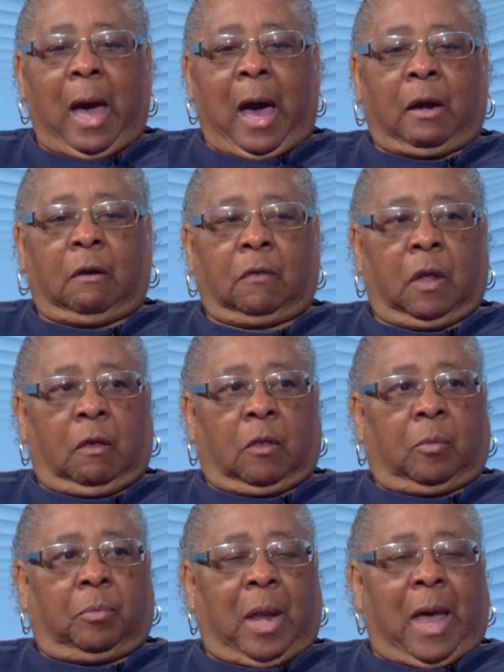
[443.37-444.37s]
Out of the
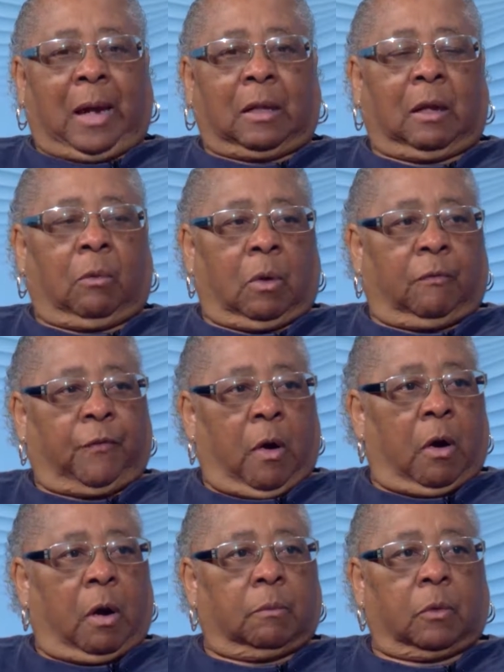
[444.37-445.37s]
other black, there were
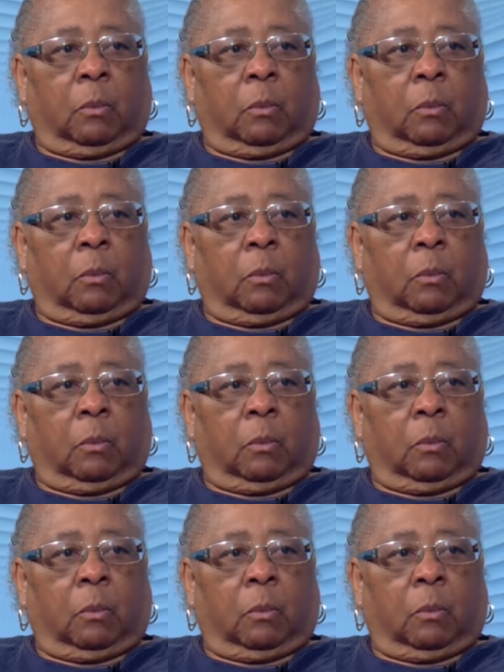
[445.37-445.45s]
farms.